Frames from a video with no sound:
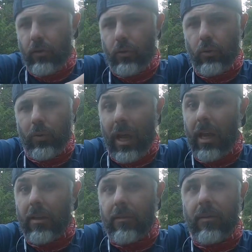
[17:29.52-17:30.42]
2
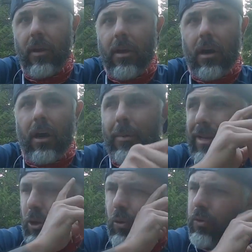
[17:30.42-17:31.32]
nights. And
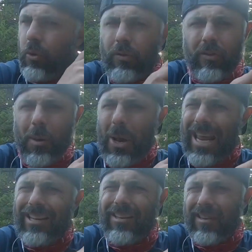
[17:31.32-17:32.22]
the couscous is about
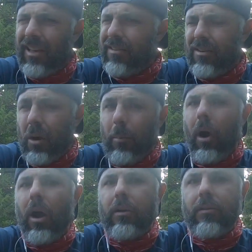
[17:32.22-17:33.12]
80 cents a
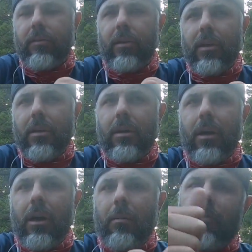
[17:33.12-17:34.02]
box.
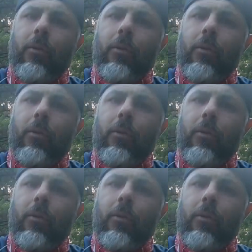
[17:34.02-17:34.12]
If you're